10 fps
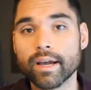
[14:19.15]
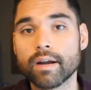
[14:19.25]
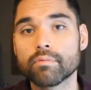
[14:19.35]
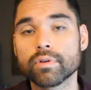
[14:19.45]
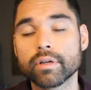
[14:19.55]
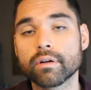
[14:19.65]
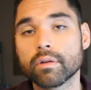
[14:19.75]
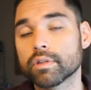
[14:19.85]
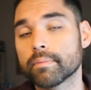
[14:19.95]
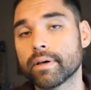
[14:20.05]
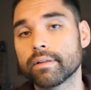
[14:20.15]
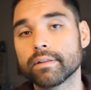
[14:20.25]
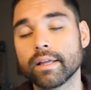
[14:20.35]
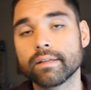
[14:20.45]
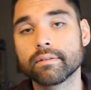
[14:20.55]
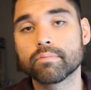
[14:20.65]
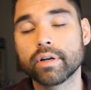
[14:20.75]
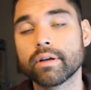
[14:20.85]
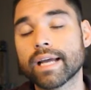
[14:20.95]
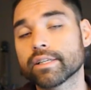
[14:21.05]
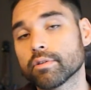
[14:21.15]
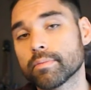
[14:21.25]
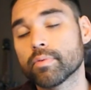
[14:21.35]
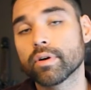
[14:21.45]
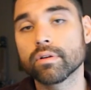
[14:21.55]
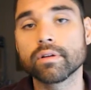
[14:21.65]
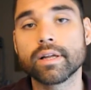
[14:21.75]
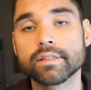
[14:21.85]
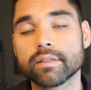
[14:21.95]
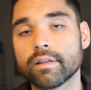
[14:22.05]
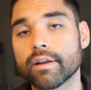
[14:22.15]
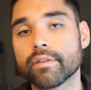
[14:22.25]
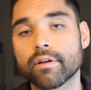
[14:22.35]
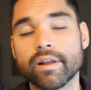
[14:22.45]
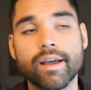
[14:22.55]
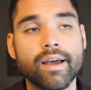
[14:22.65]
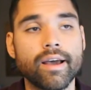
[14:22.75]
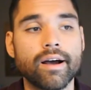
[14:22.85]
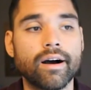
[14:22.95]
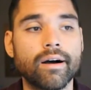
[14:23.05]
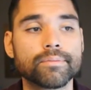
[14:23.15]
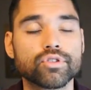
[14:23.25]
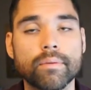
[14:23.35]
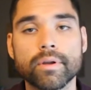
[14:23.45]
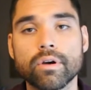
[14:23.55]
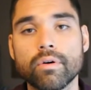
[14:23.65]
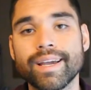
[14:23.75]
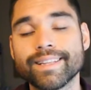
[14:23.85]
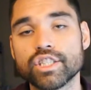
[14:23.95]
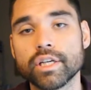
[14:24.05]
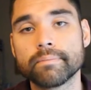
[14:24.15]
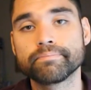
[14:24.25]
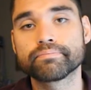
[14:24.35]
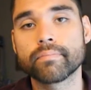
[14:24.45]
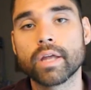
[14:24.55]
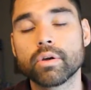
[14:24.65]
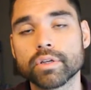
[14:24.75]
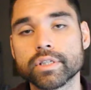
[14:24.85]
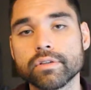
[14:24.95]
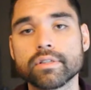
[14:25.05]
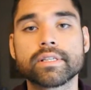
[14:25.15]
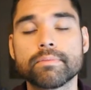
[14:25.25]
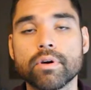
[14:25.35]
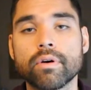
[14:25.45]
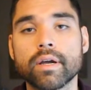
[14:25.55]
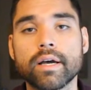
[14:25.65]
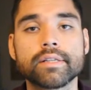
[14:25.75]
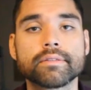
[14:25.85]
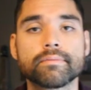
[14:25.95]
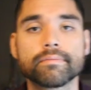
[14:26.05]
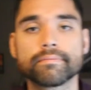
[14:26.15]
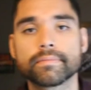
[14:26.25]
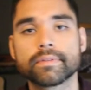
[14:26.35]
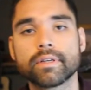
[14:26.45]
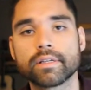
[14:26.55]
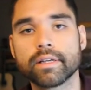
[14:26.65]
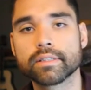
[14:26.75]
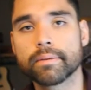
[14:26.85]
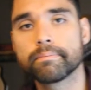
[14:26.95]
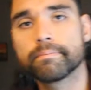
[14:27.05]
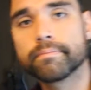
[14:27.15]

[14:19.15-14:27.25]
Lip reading: I got up really early, went to bed late. Actually, I went to bed pretty early last night, 9:30. So I'm gonna go hit the gym. No excuses. Keep going, guys. Talk to you next time.